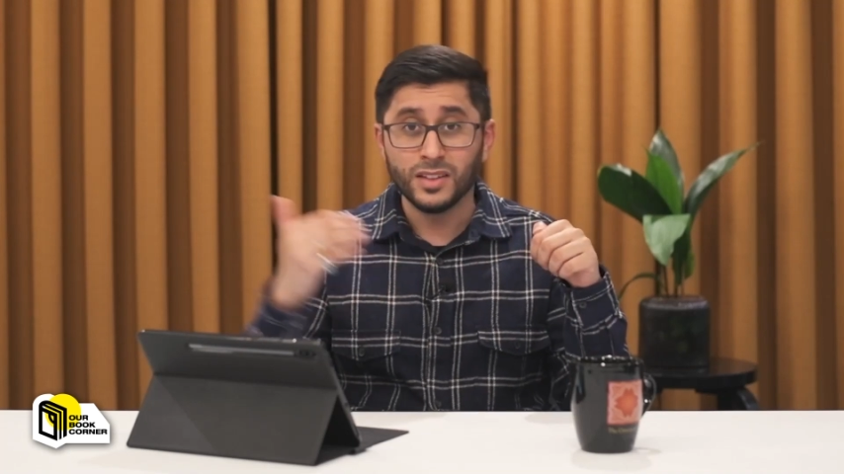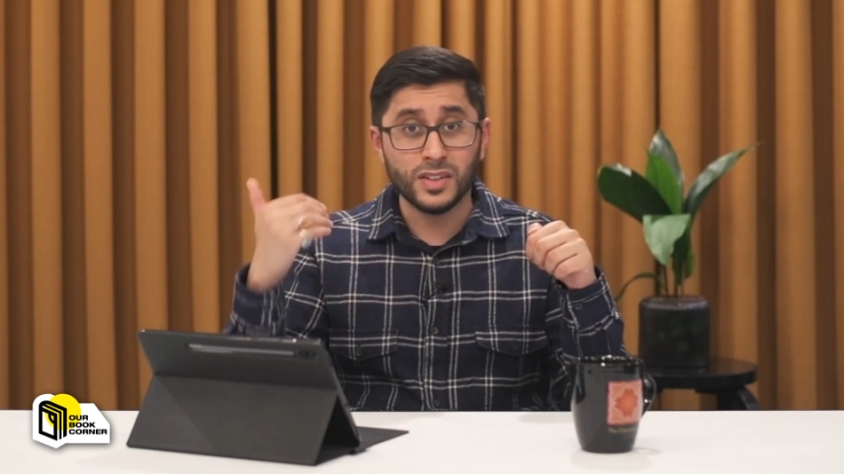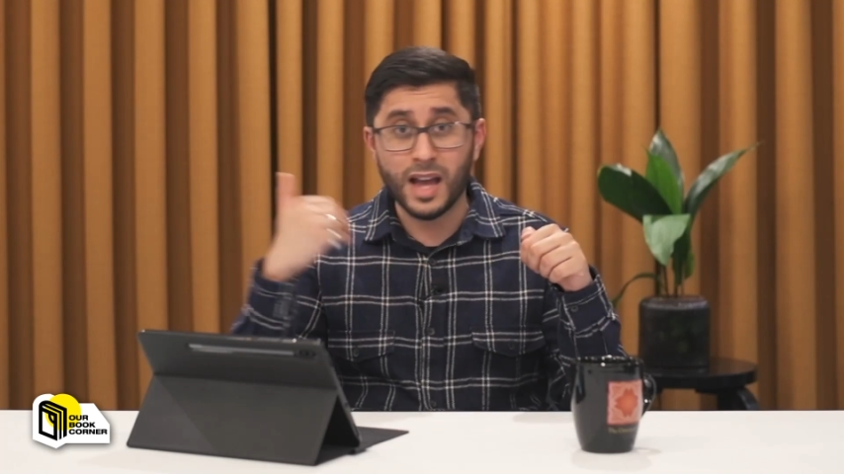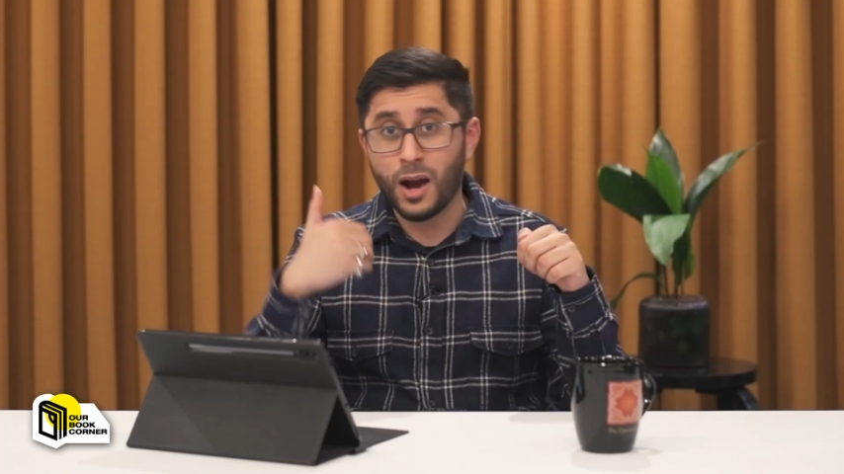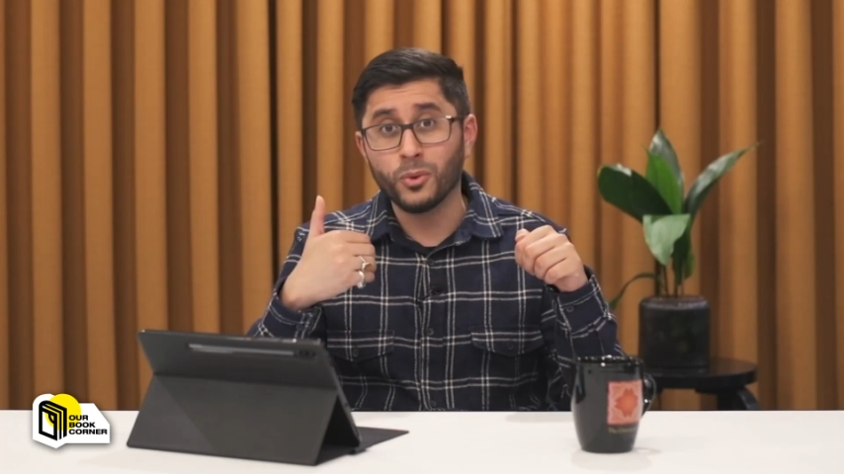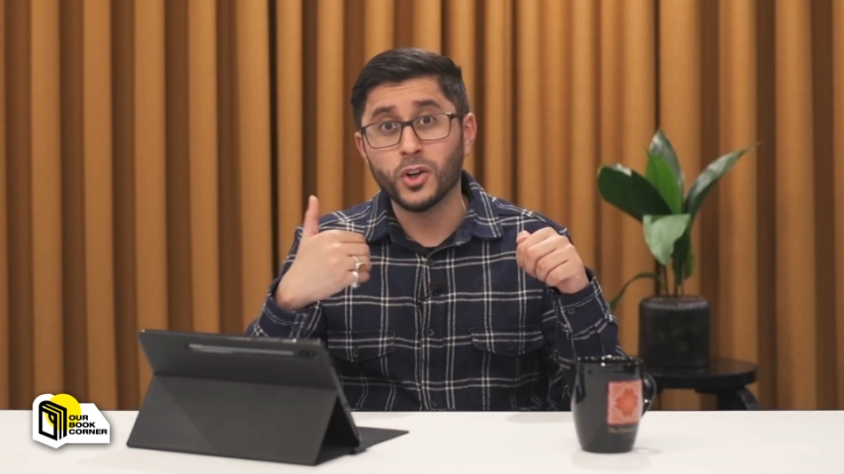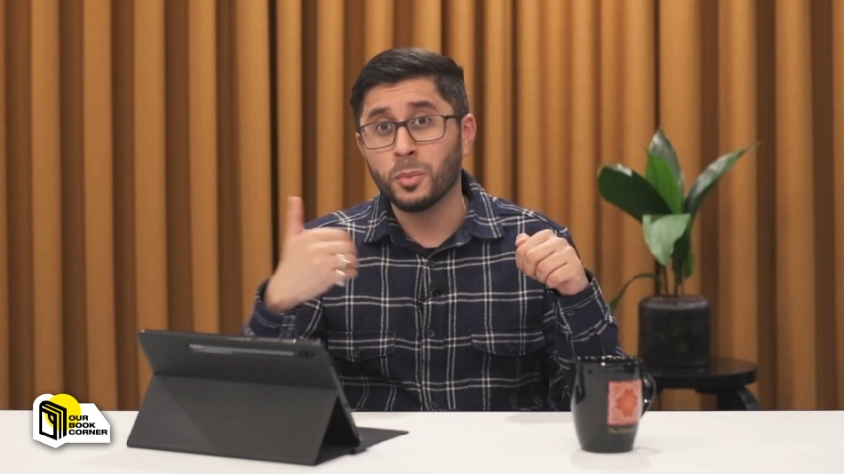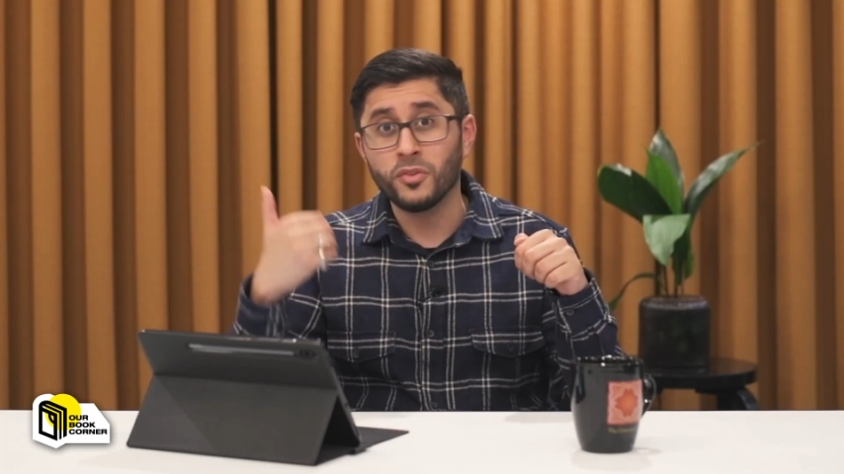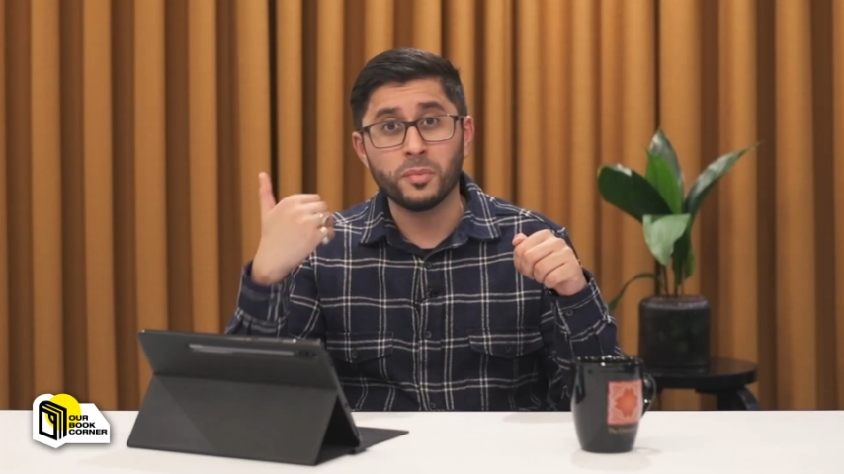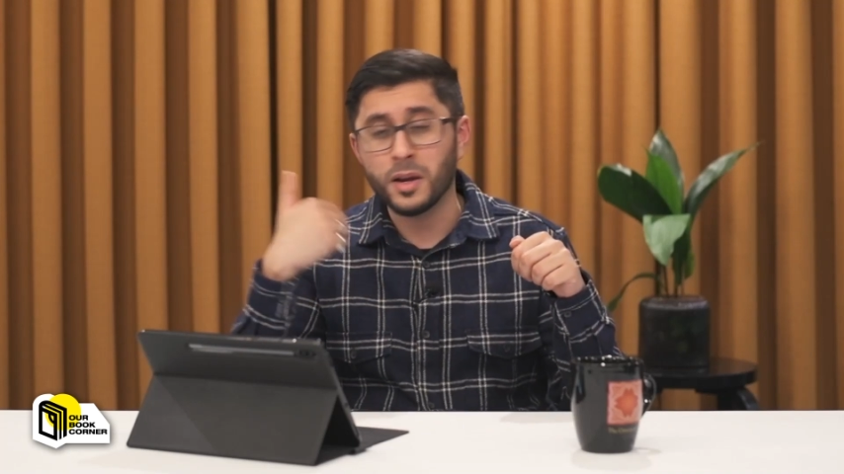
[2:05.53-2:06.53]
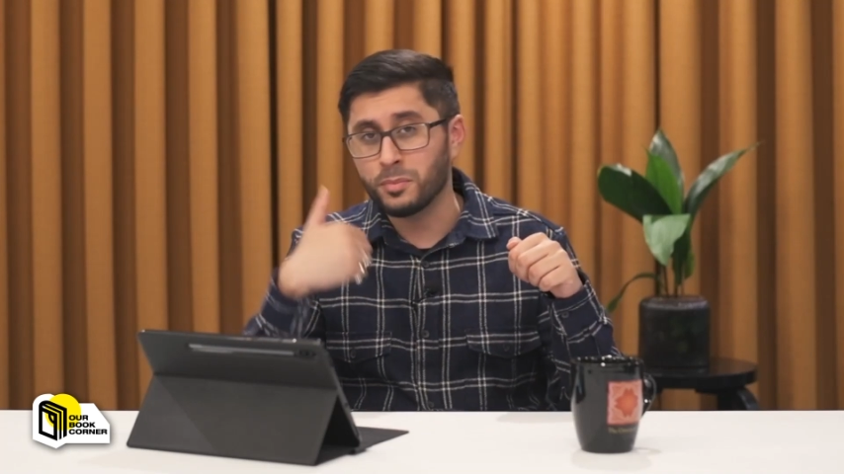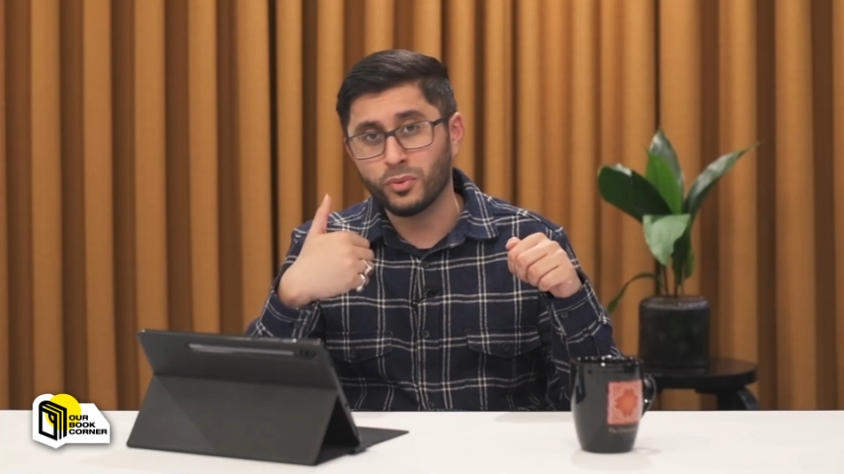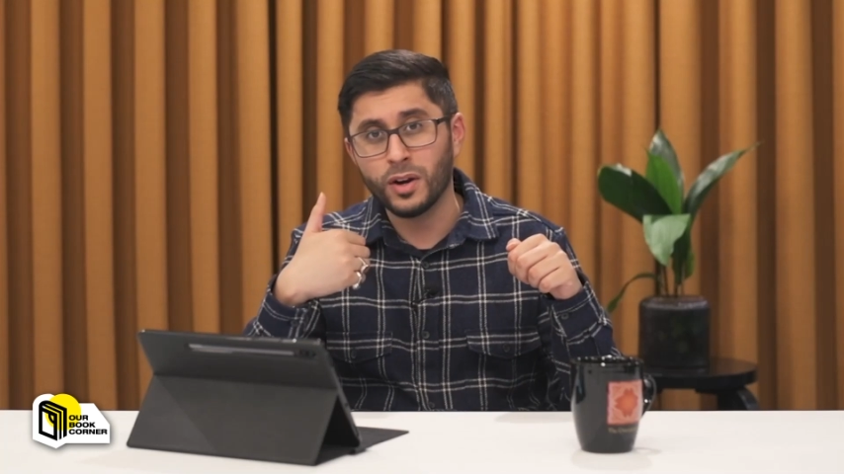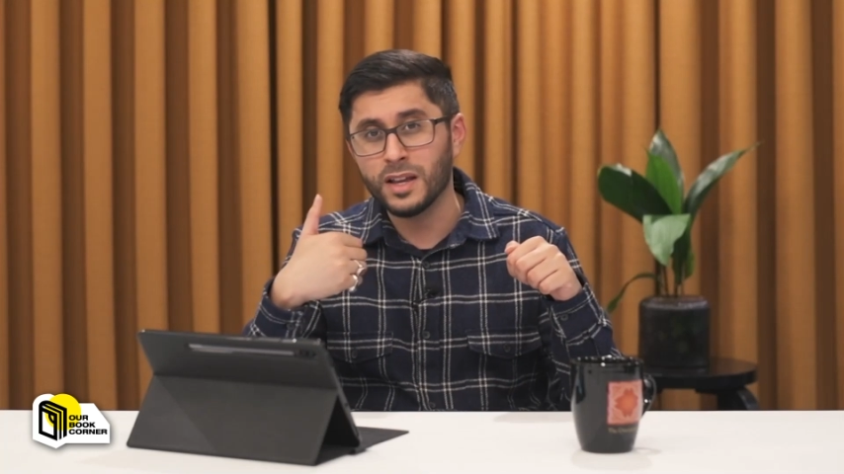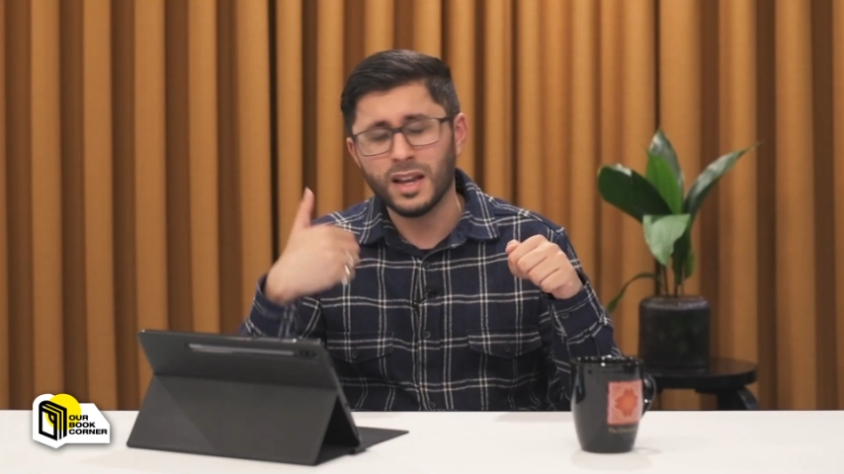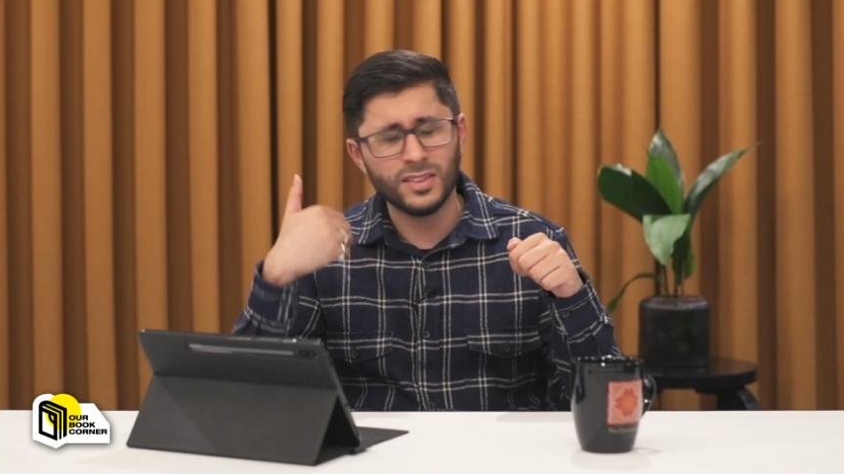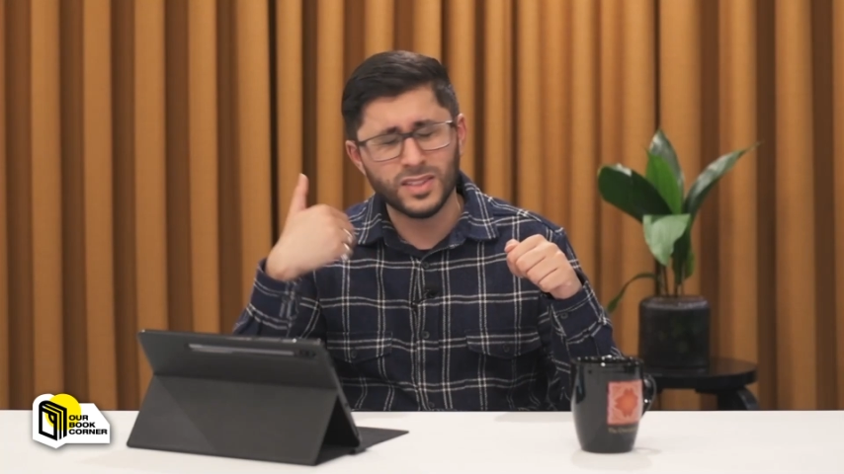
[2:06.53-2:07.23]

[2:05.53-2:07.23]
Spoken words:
The outcome of my prayer in